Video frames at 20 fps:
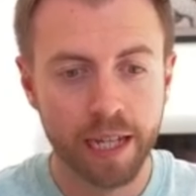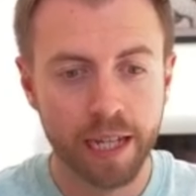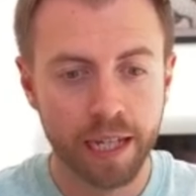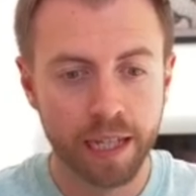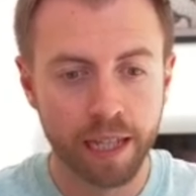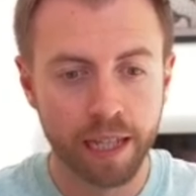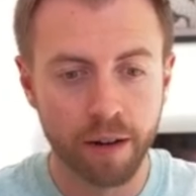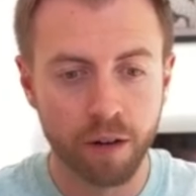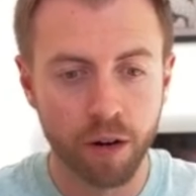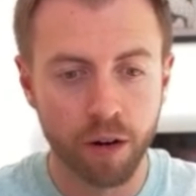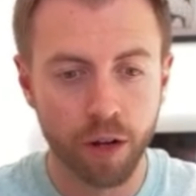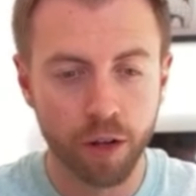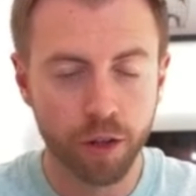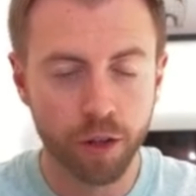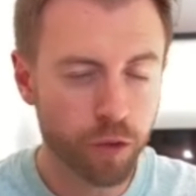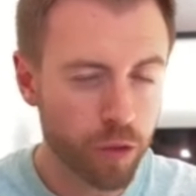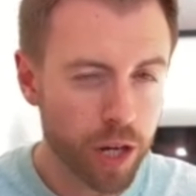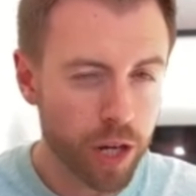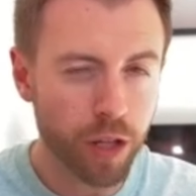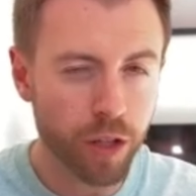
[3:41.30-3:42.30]
there are
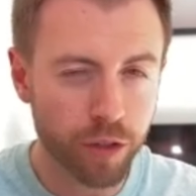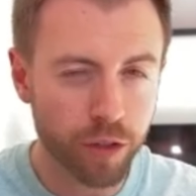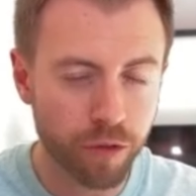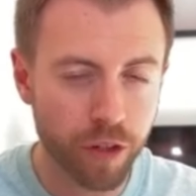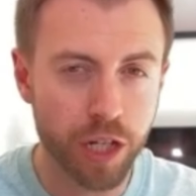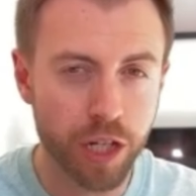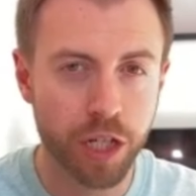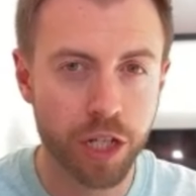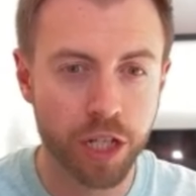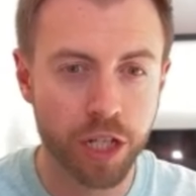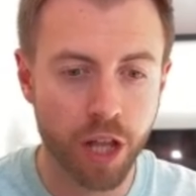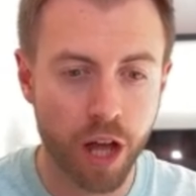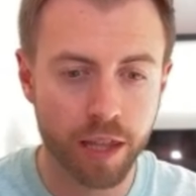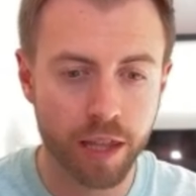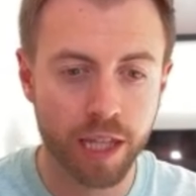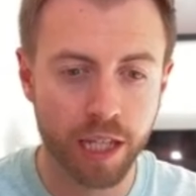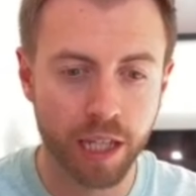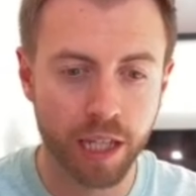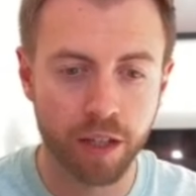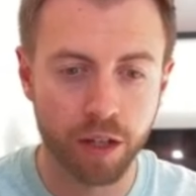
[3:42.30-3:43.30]
three other features that I
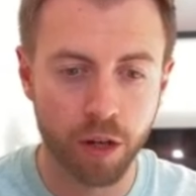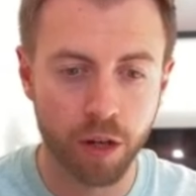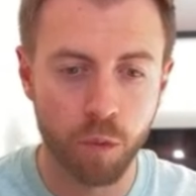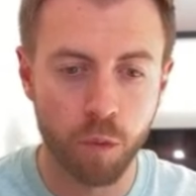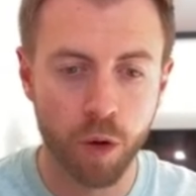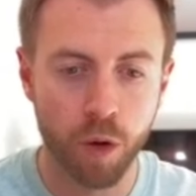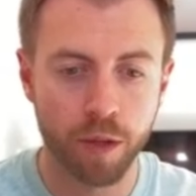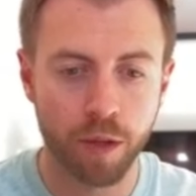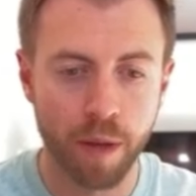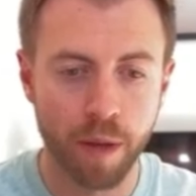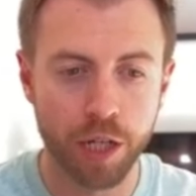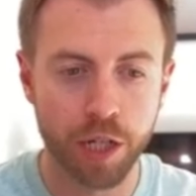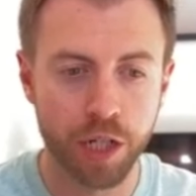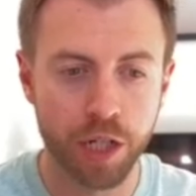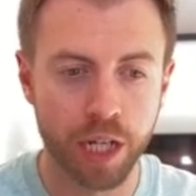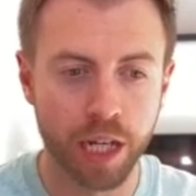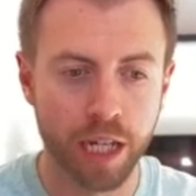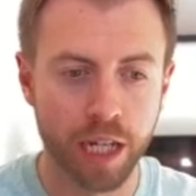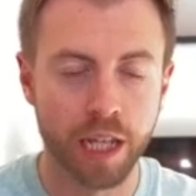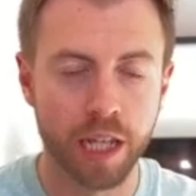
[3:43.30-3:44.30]
think that are worth
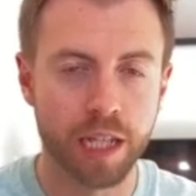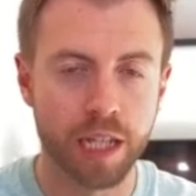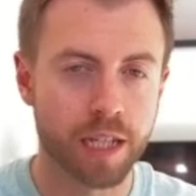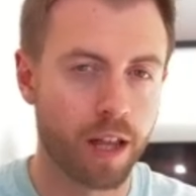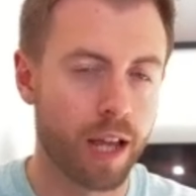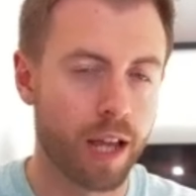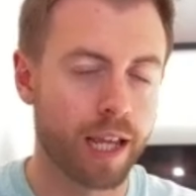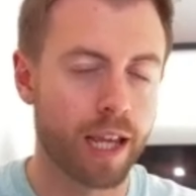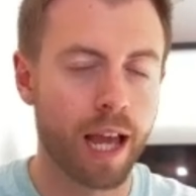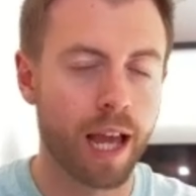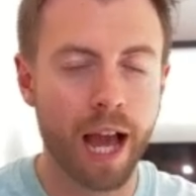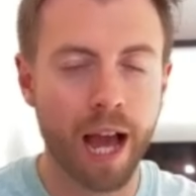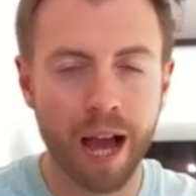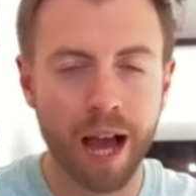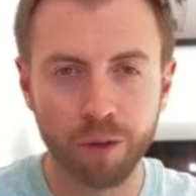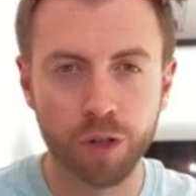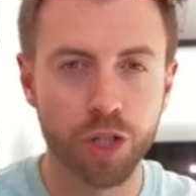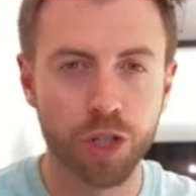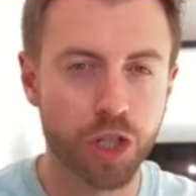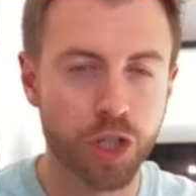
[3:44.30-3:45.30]
mentioning in this, like
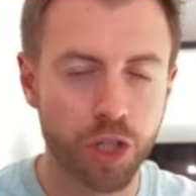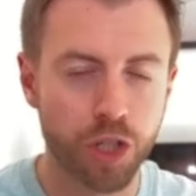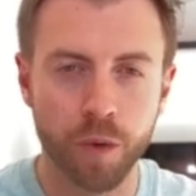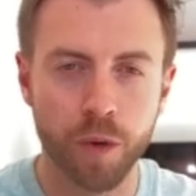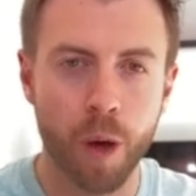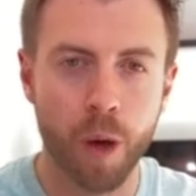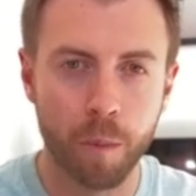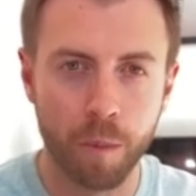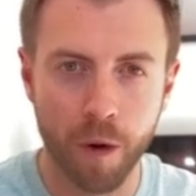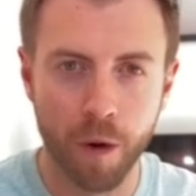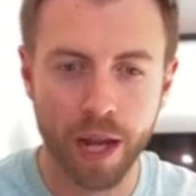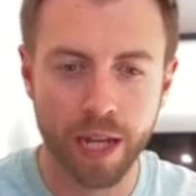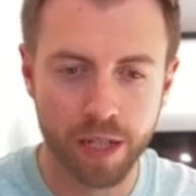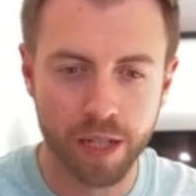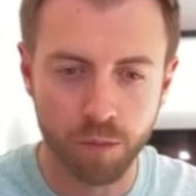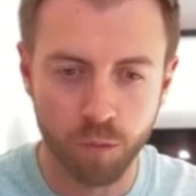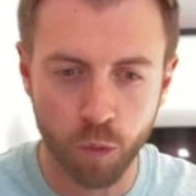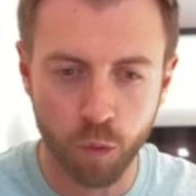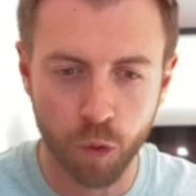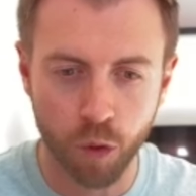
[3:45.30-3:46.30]
how does SUI operate
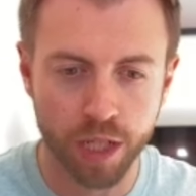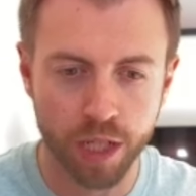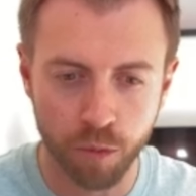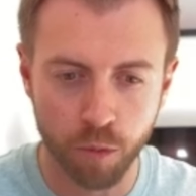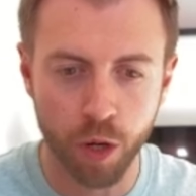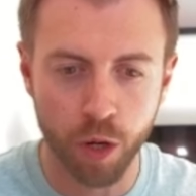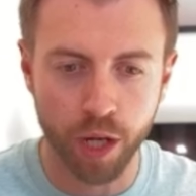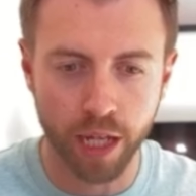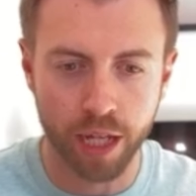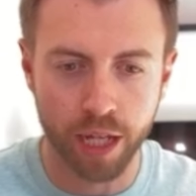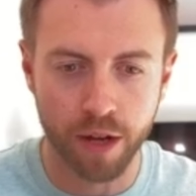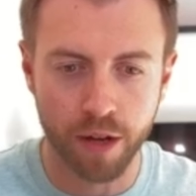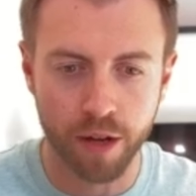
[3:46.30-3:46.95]
and what is it working on?